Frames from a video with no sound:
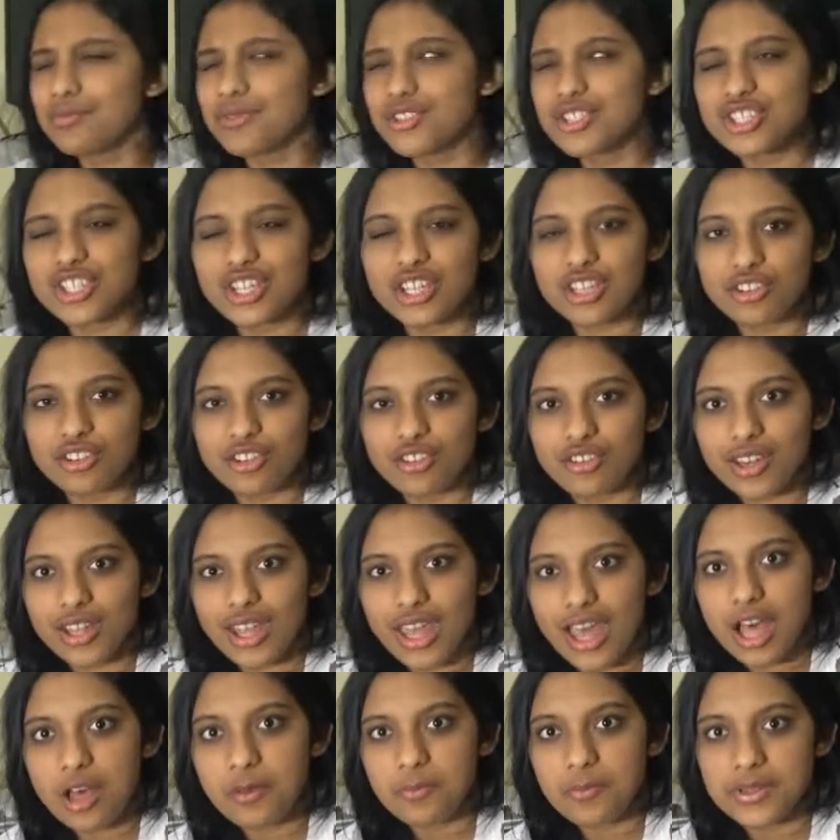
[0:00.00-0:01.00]
machine learning
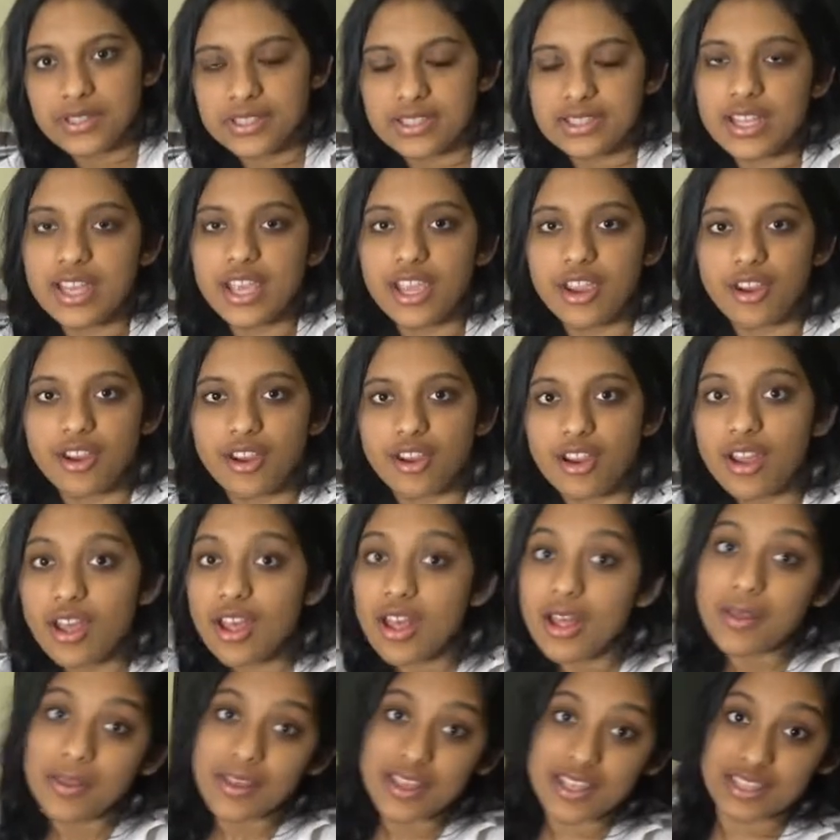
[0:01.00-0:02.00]
help us here?
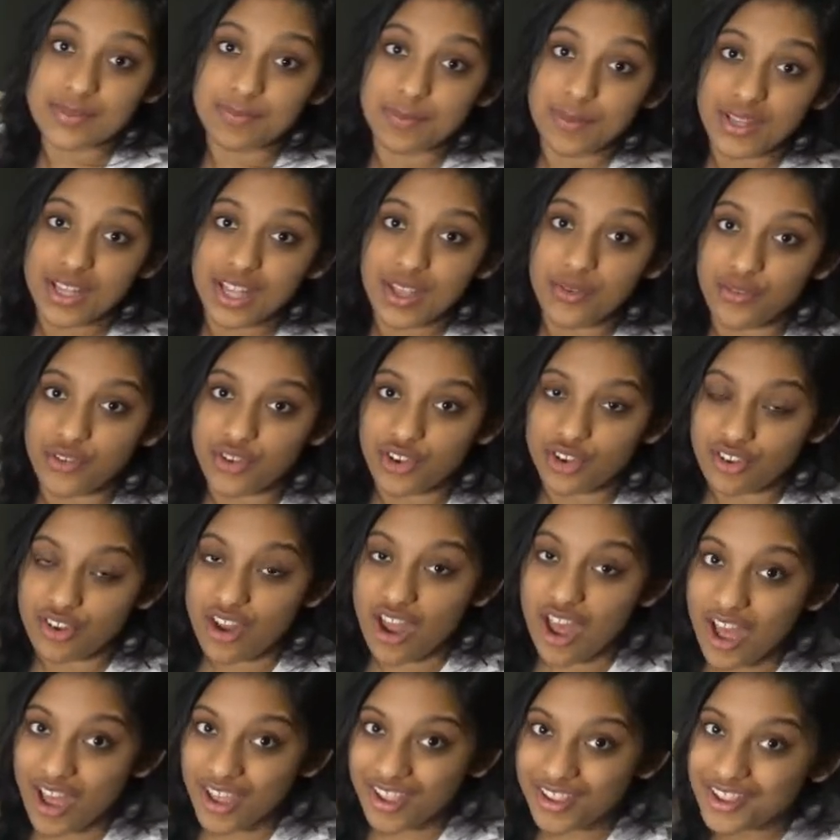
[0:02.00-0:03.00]
Because believe it or
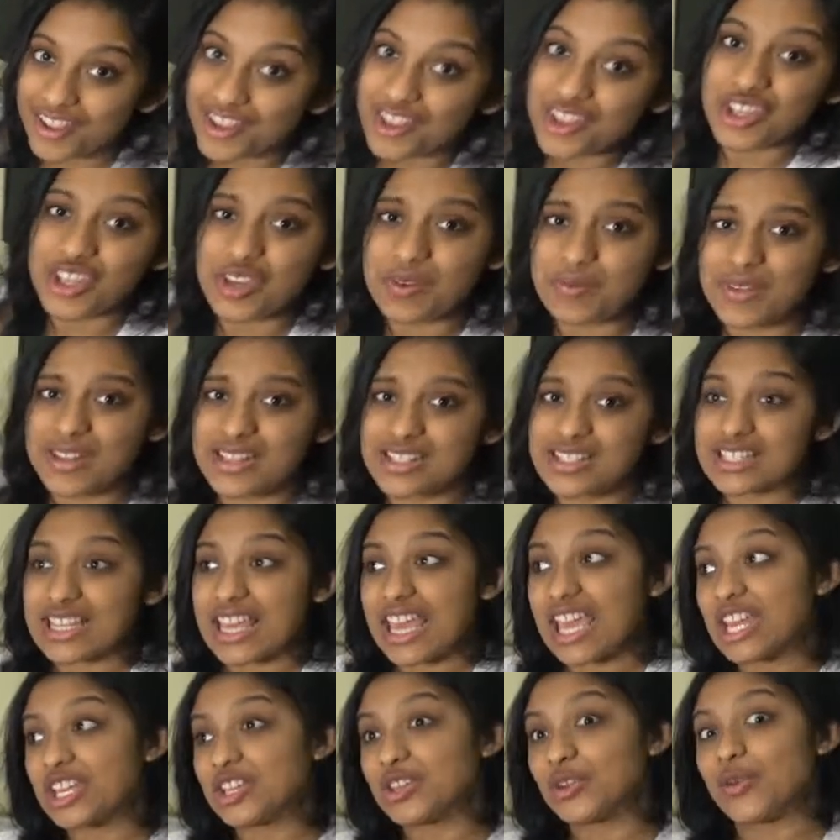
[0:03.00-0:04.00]
not, humans
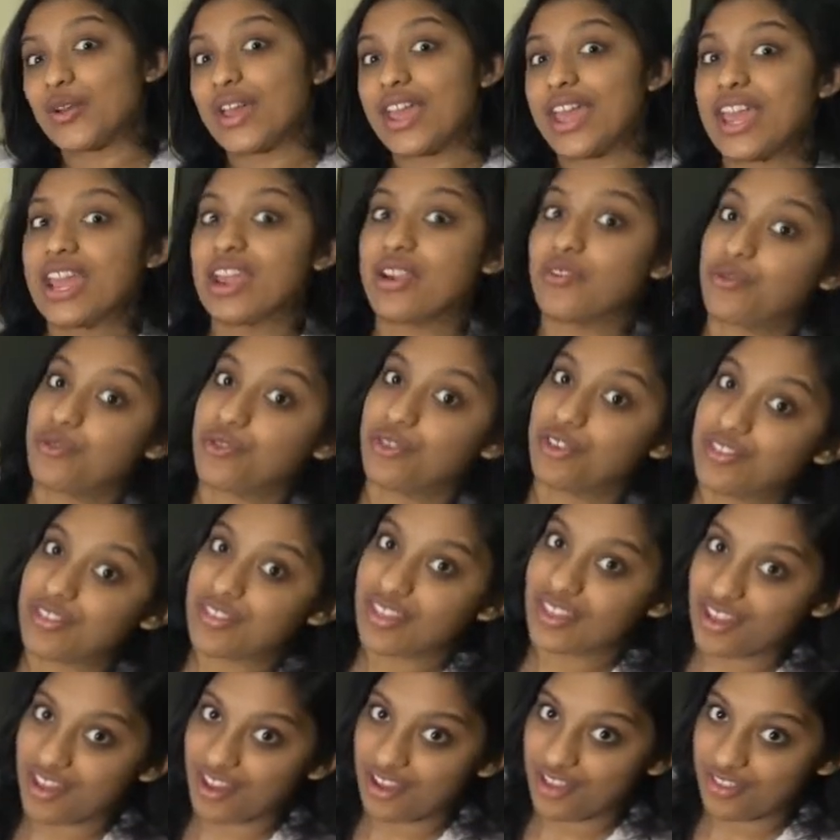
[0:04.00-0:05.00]
can't do
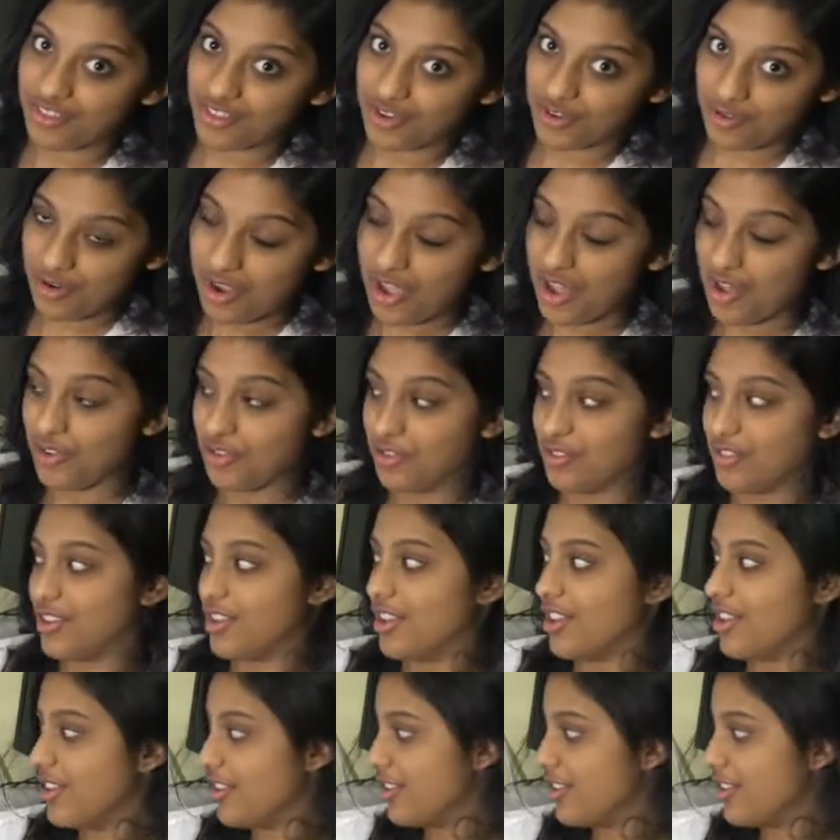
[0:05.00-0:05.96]
everything on their own.